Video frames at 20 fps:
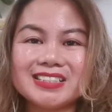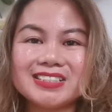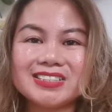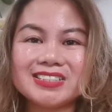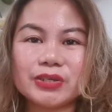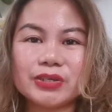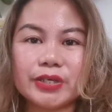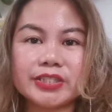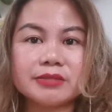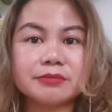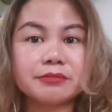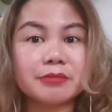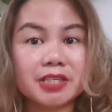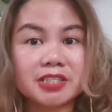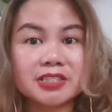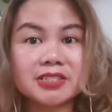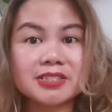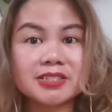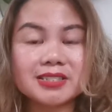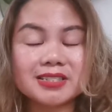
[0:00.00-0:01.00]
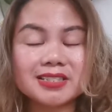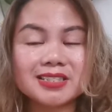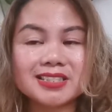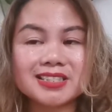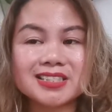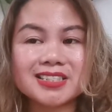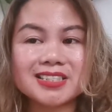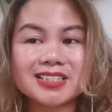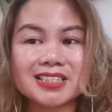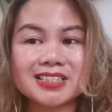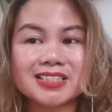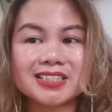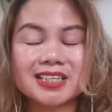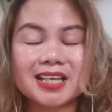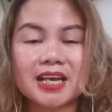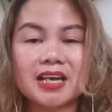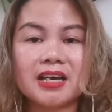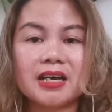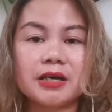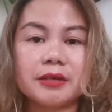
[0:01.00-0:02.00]
so it must,
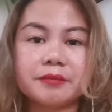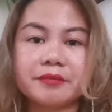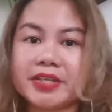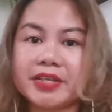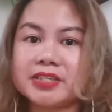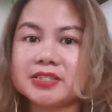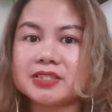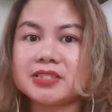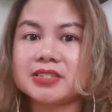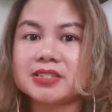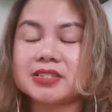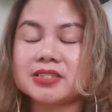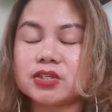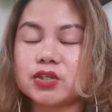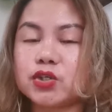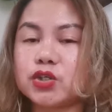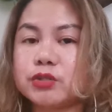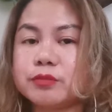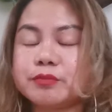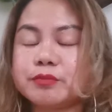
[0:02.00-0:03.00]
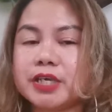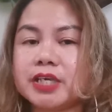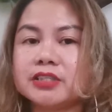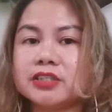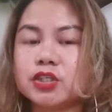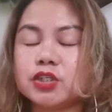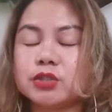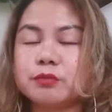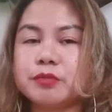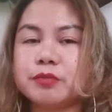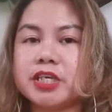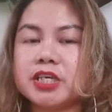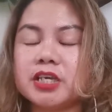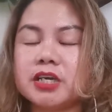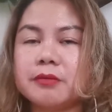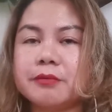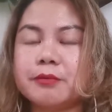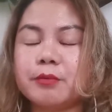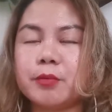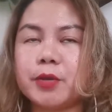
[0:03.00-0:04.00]
it could be
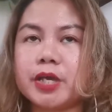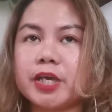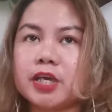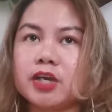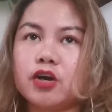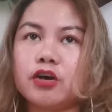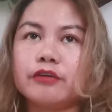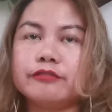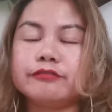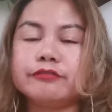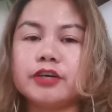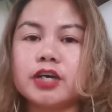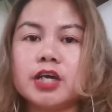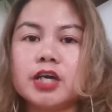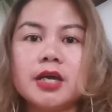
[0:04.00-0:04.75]
a way of